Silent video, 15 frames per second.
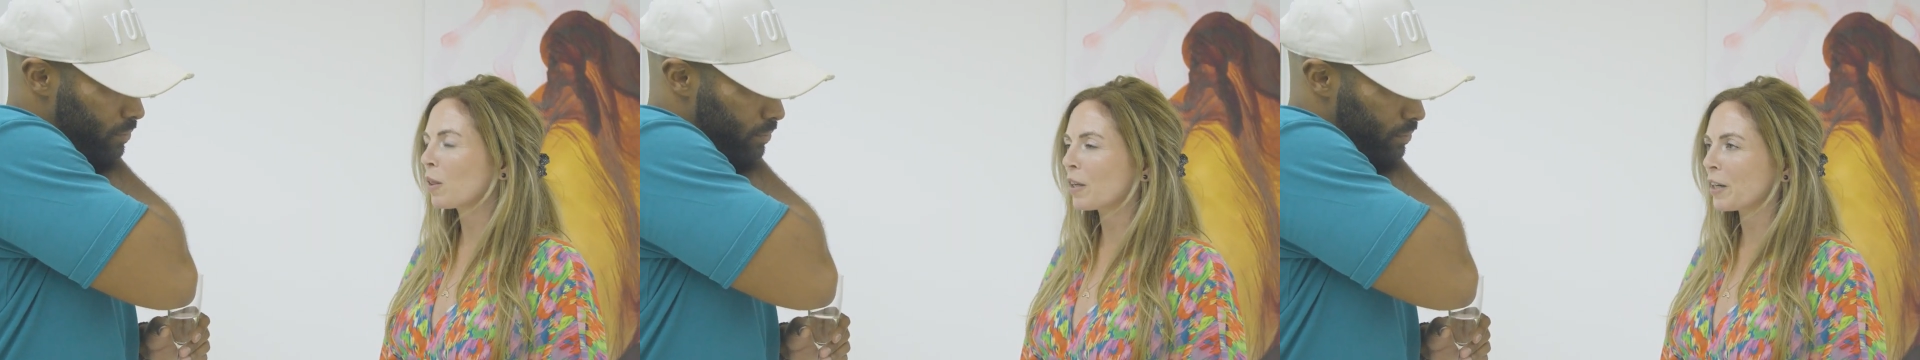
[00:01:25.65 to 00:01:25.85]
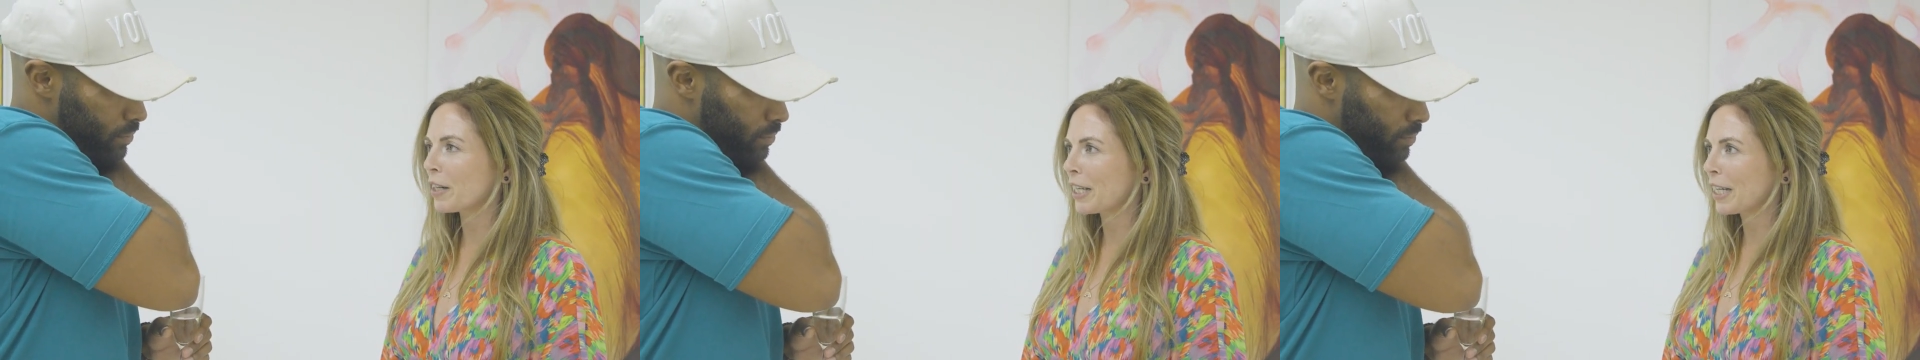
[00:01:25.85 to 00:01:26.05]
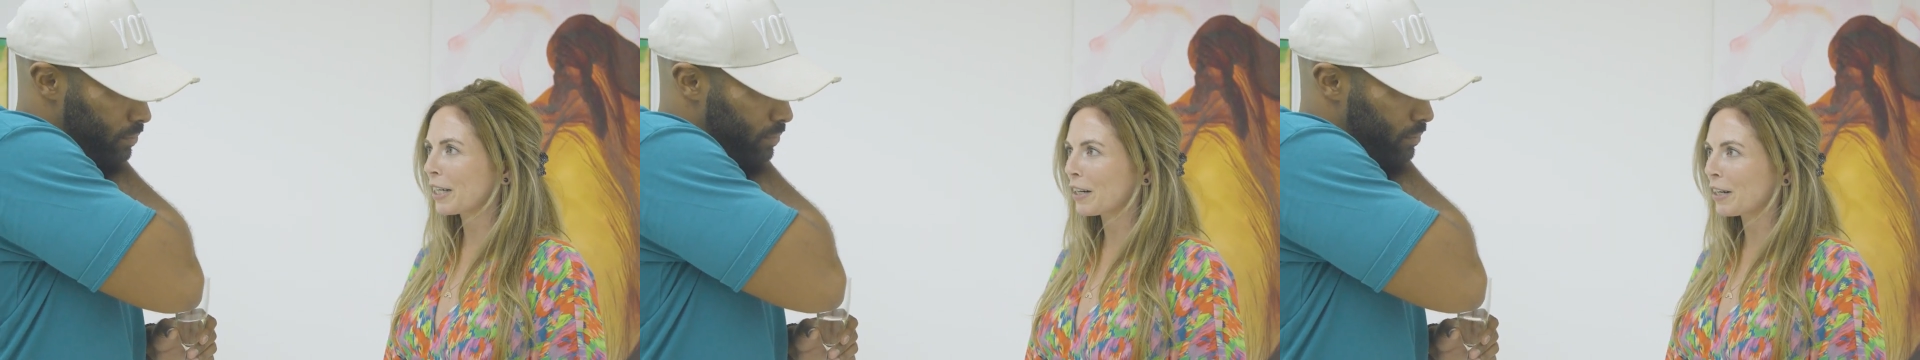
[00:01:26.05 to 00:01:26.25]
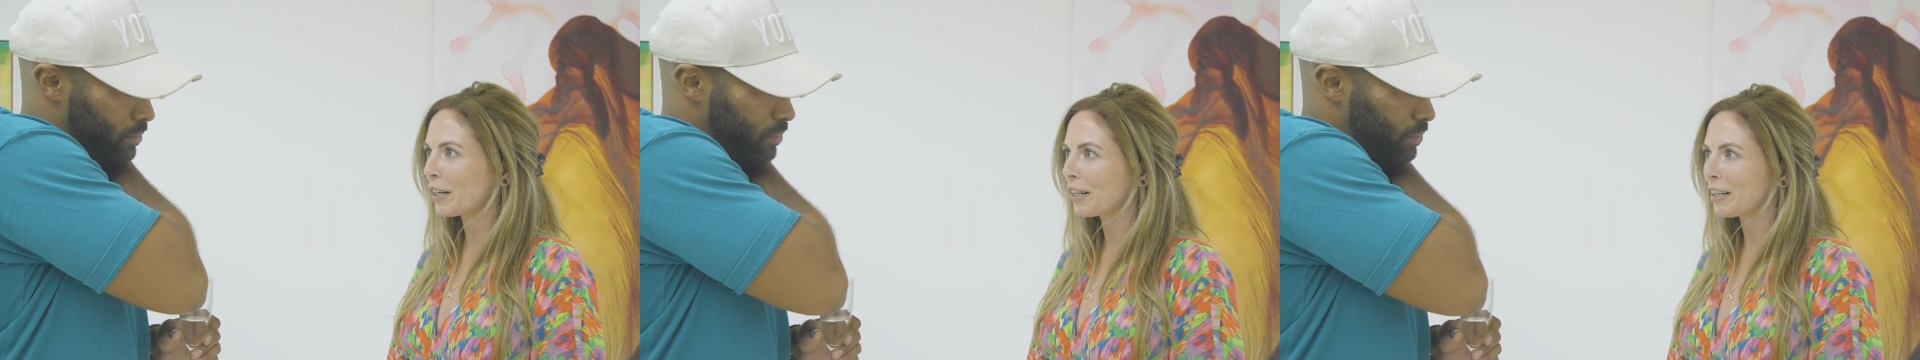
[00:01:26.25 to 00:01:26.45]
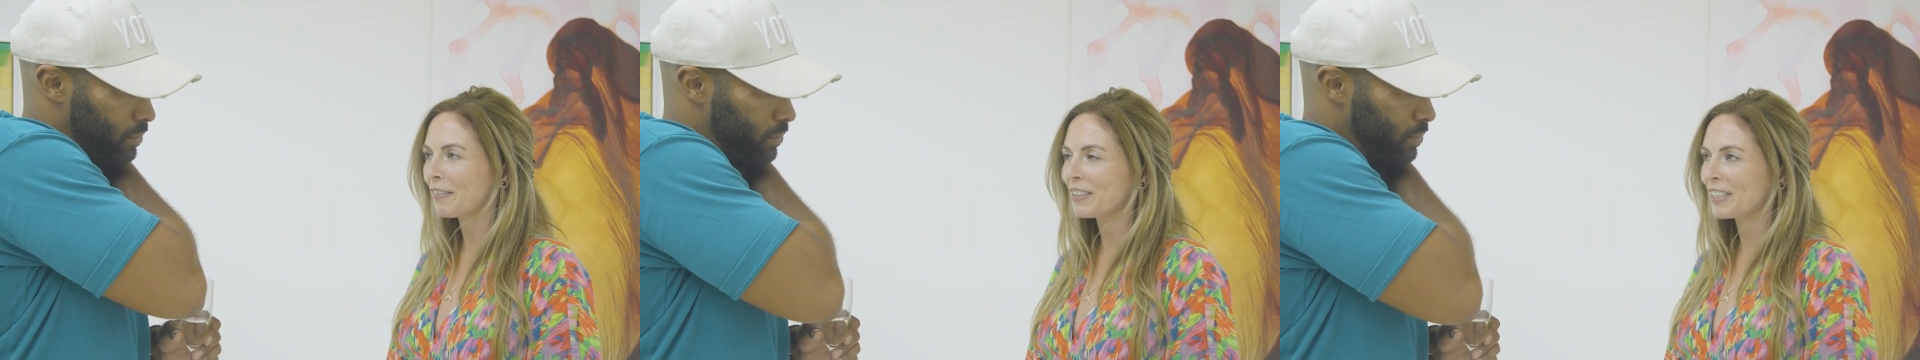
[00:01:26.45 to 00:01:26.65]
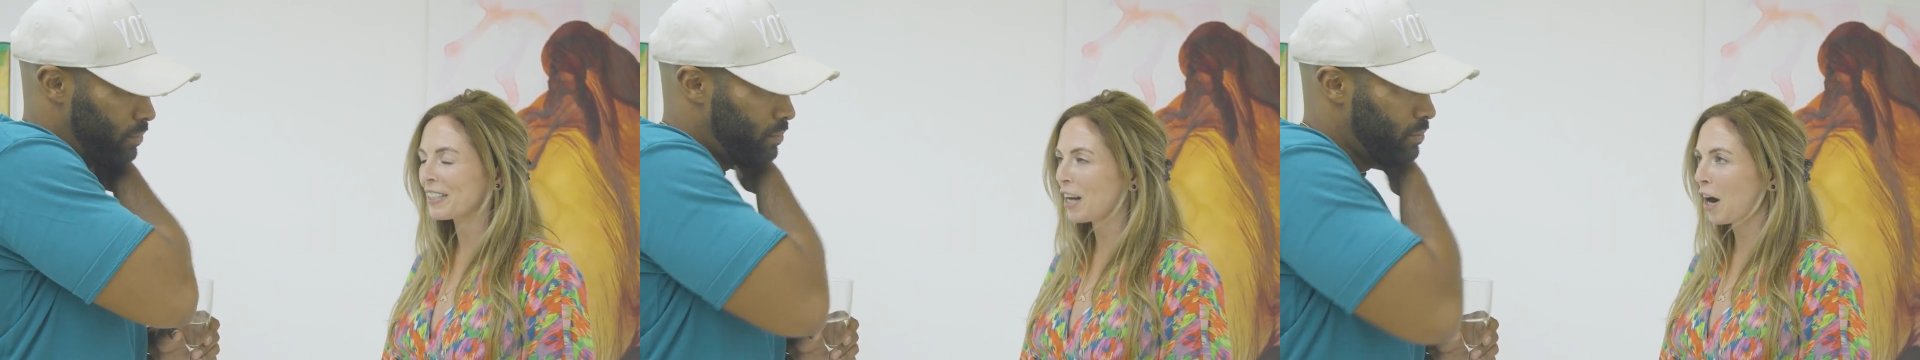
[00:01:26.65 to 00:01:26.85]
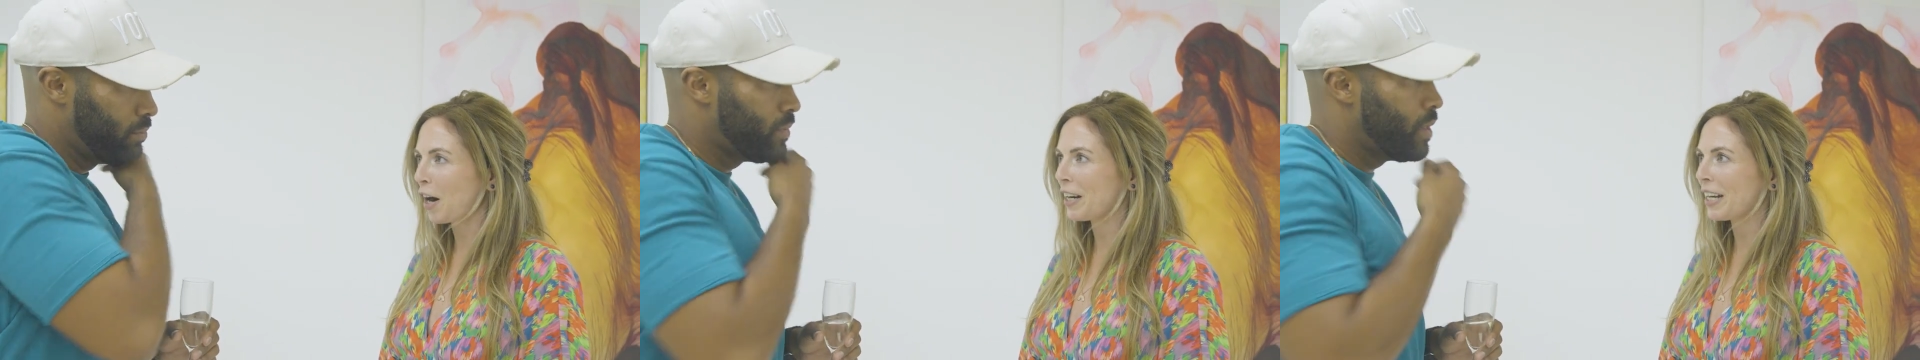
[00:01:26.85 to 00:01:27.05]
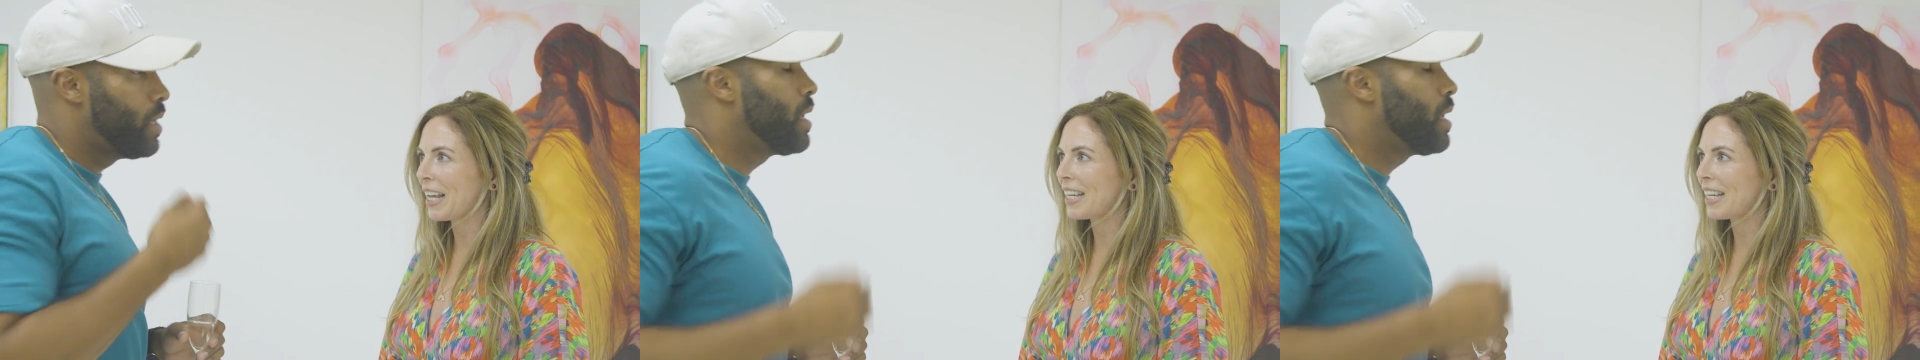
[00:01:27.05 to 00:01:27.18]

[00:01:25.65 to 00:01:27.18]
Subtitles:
learning curves and art.